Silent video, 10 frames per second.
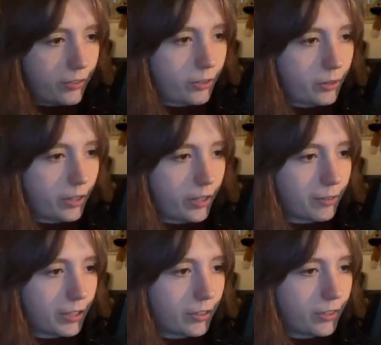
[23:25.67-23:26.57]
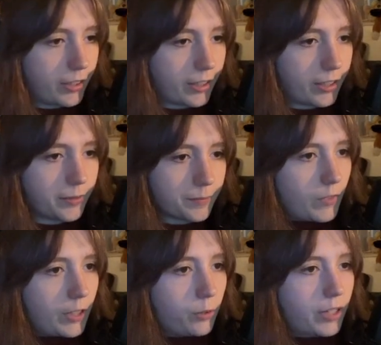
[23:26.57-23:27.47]
So the thing with the interior
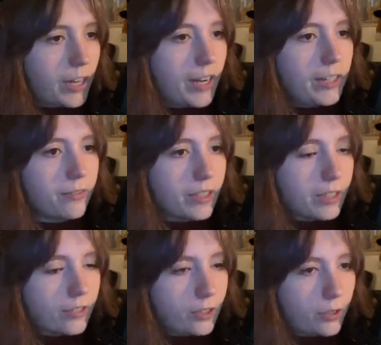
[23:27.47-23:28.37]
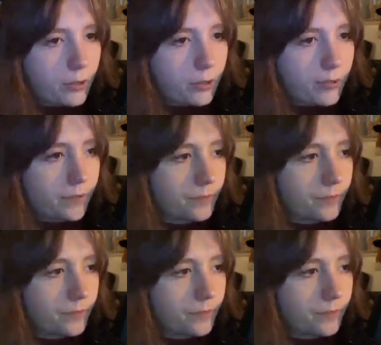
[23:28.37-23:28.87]
is we kind of need to